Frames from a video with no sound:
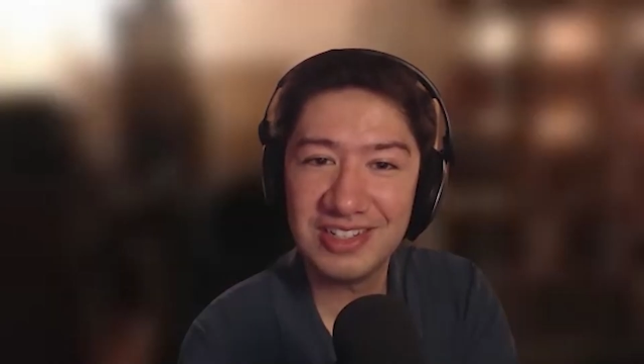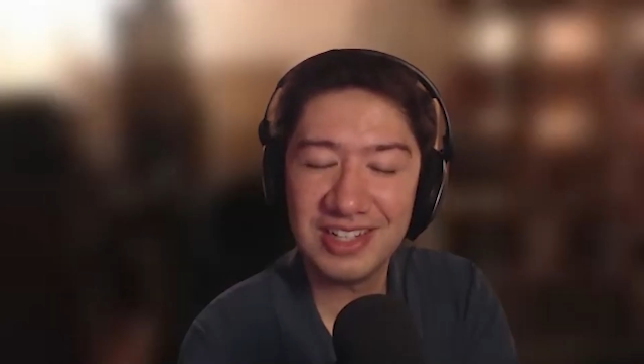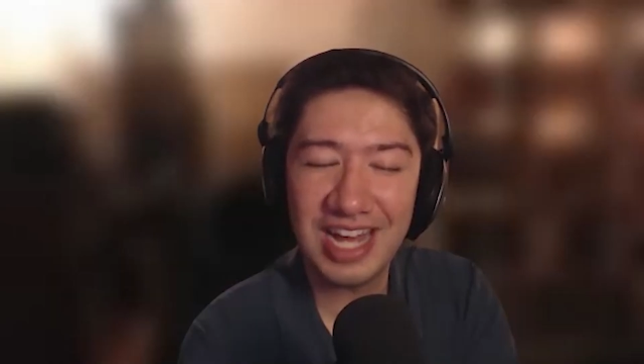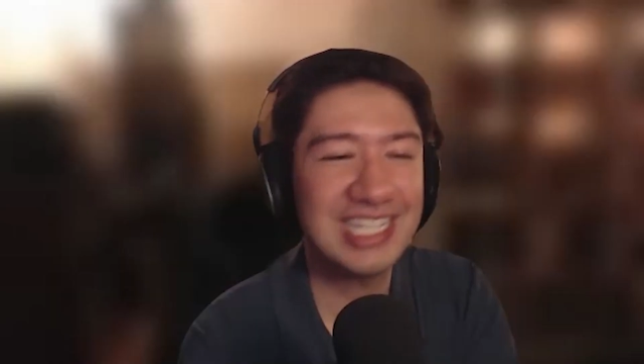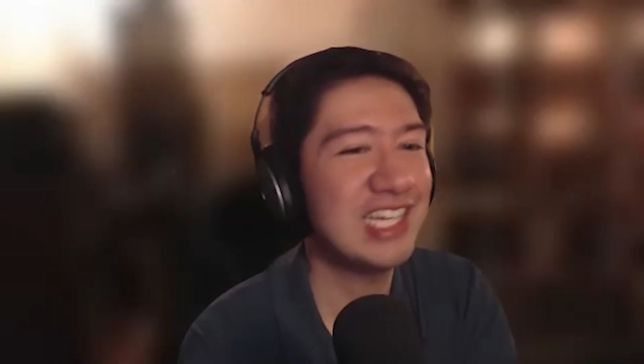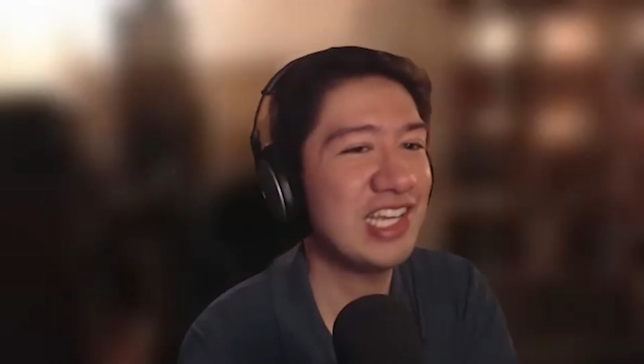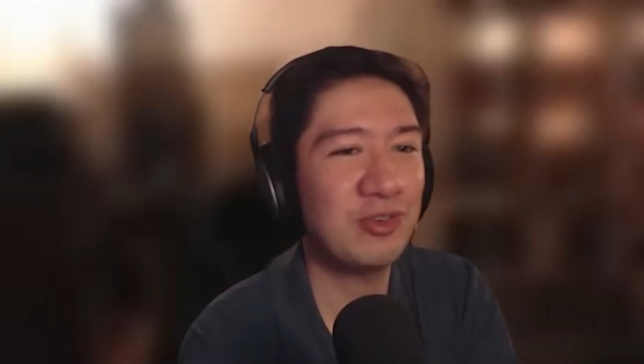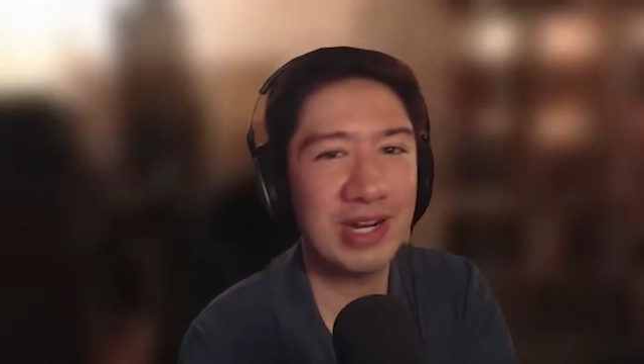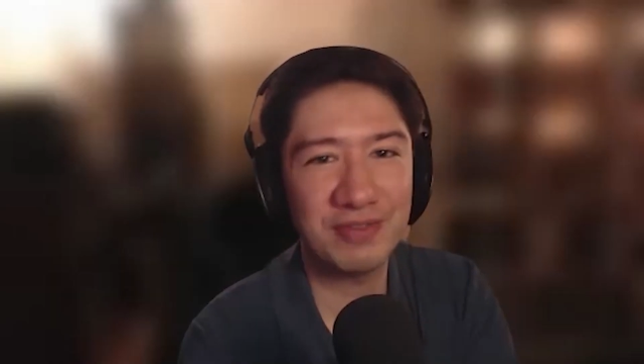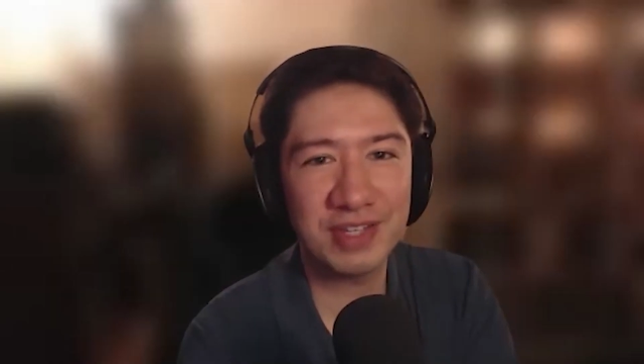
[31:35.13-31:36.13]
I can't take
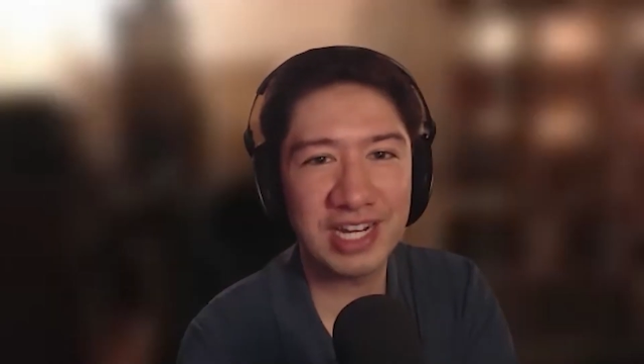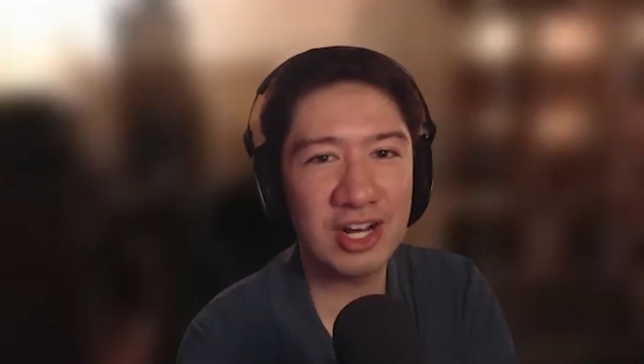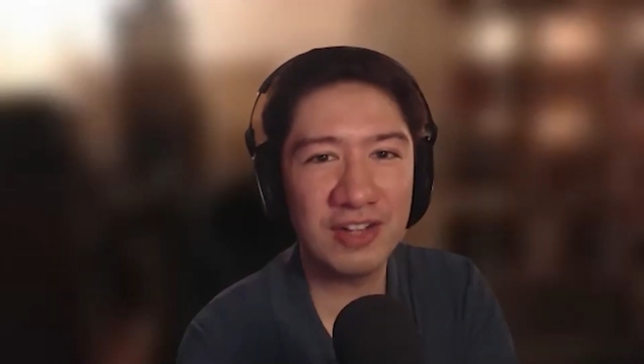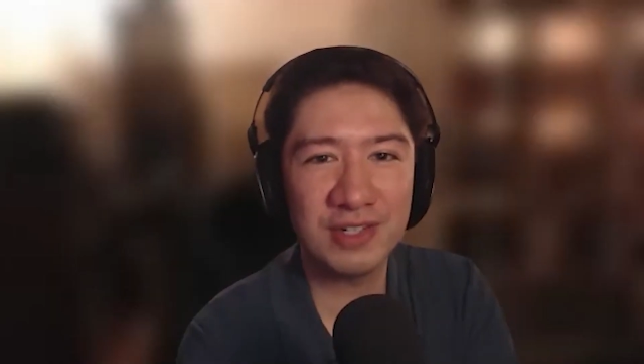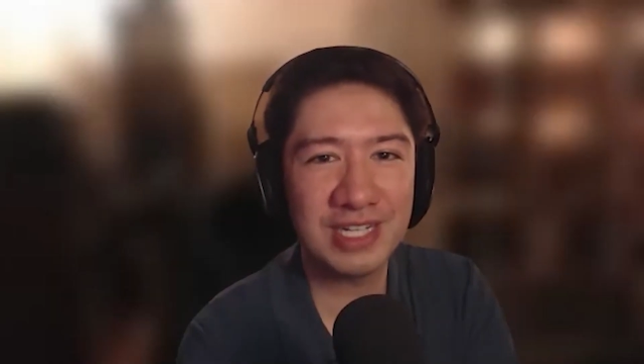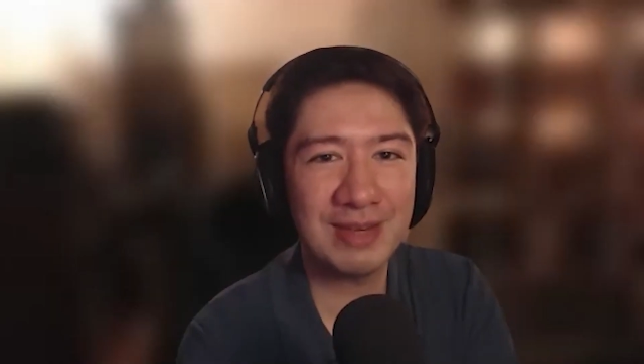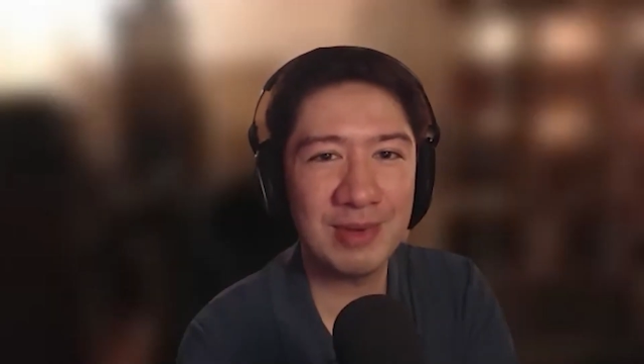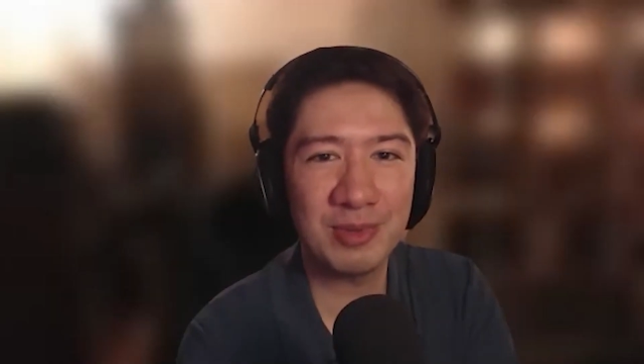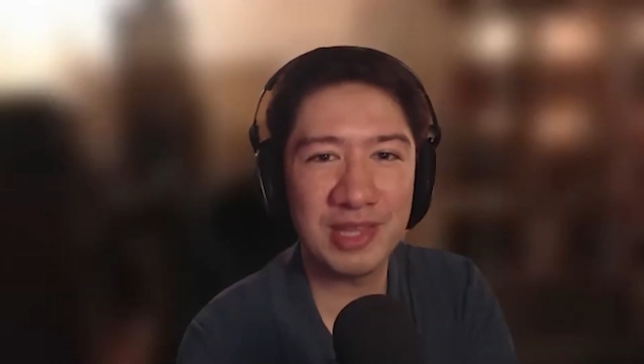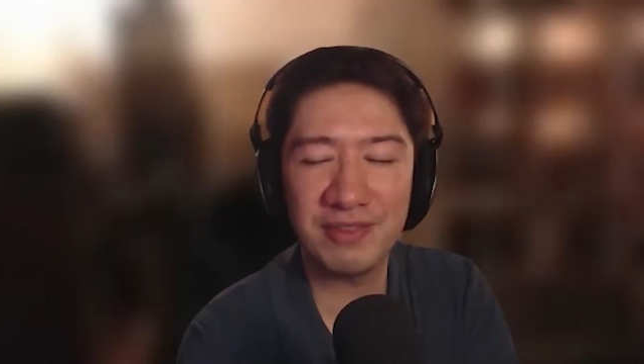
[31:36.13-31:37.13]
credit for that. Oliver came
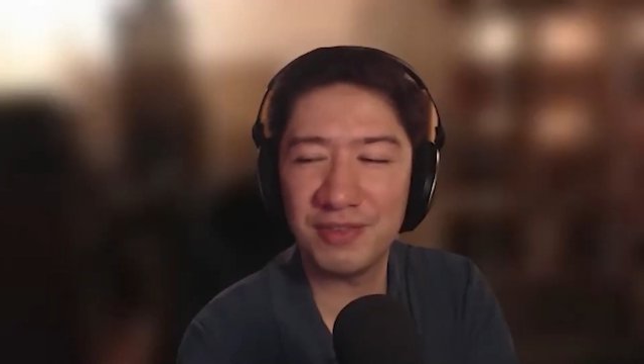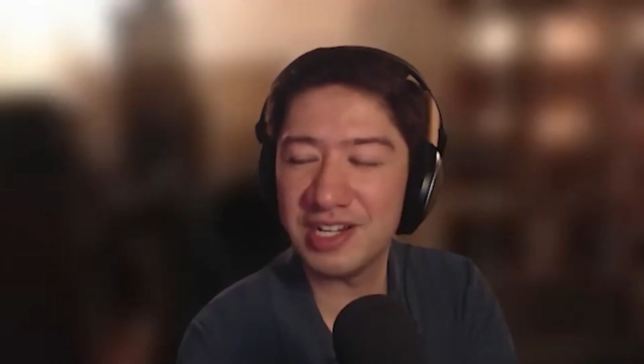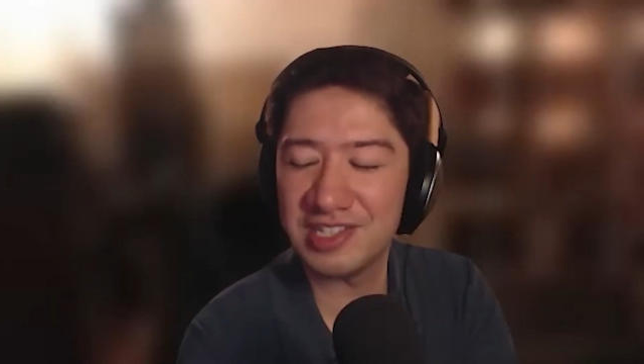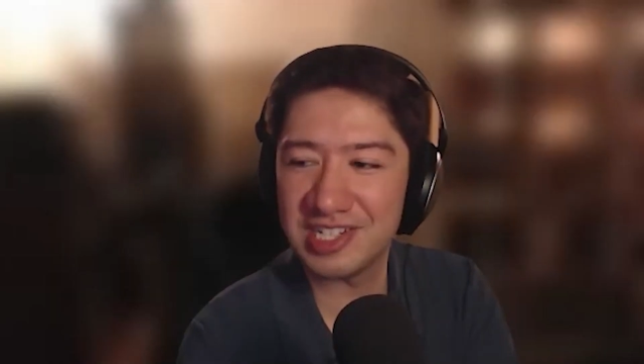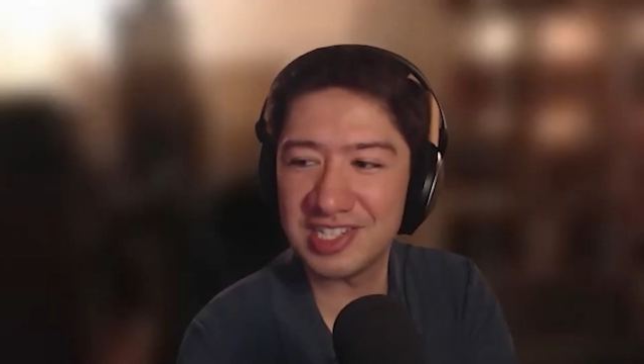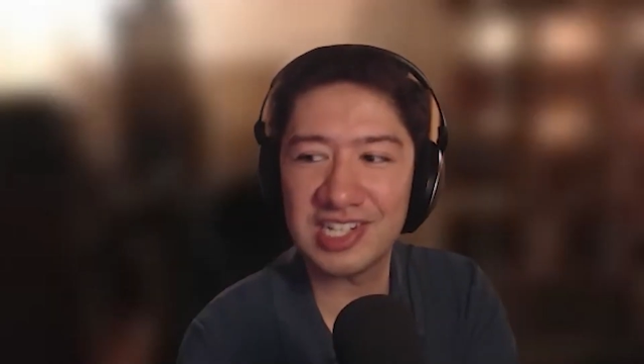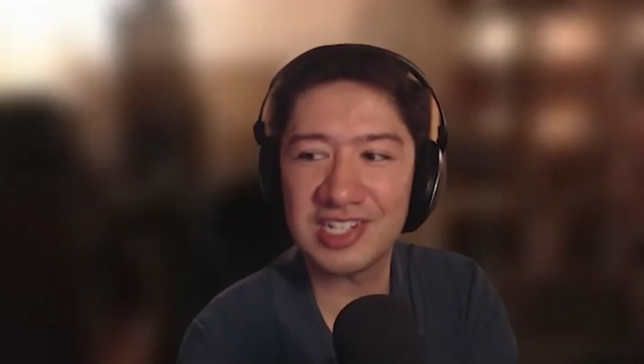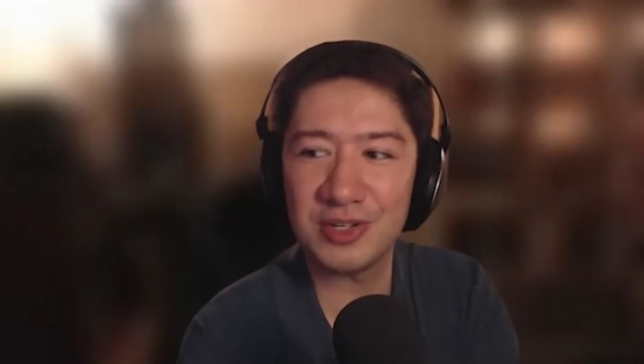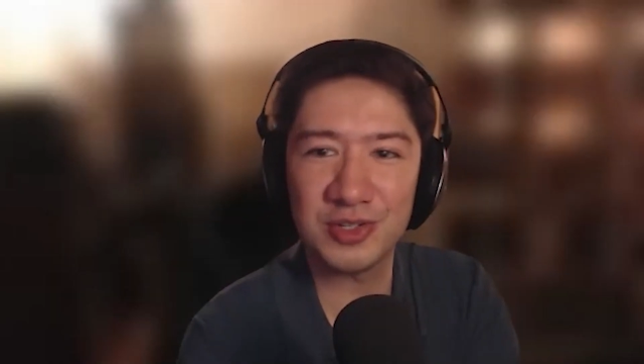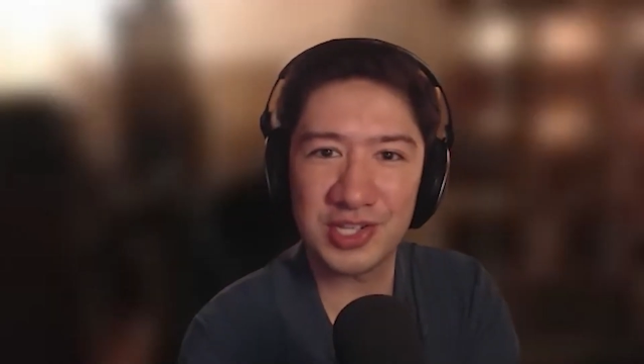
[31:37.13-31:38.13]
up with that phrase like 6
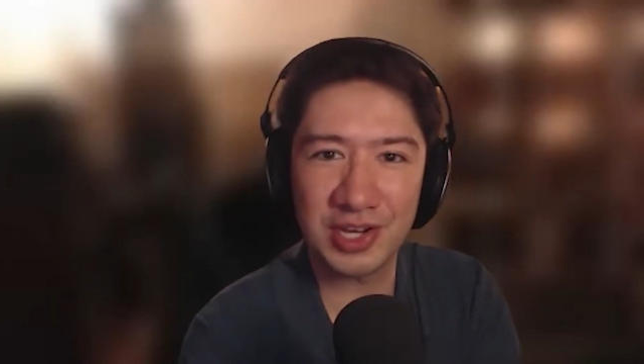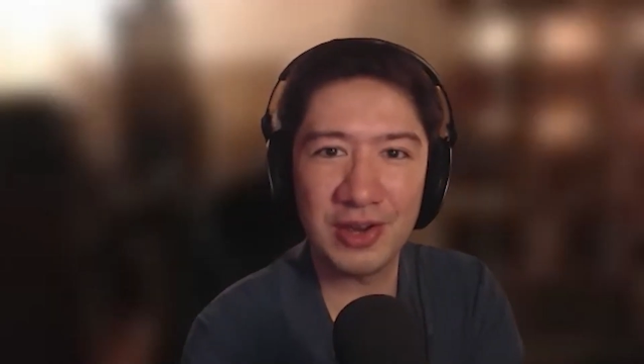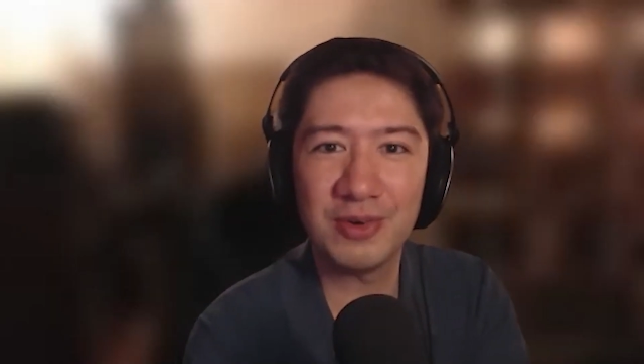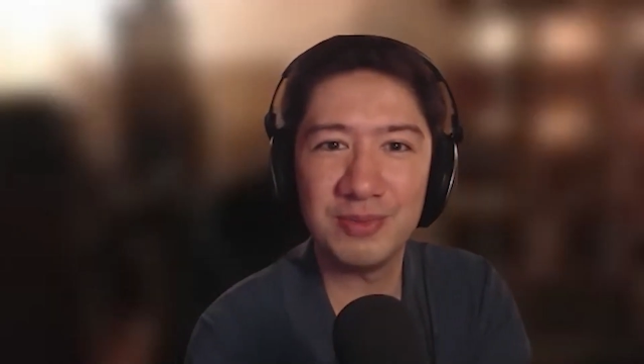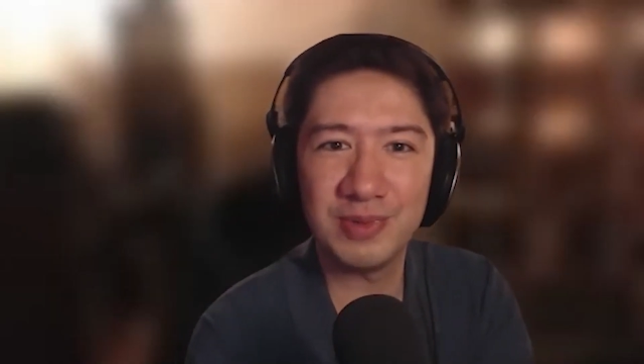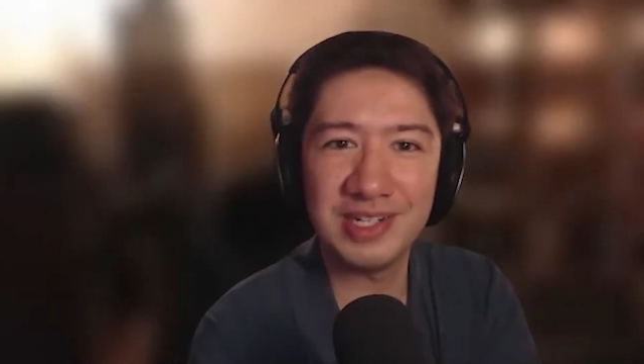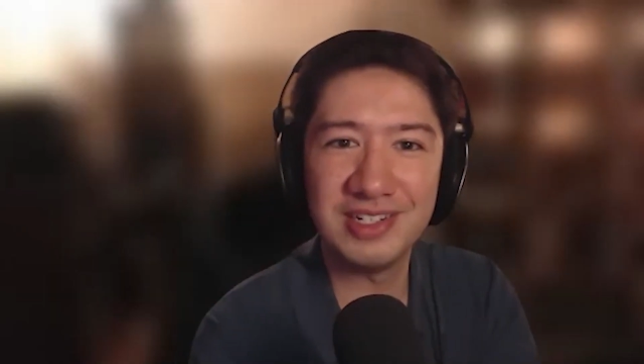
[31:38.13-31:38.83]
years ago, but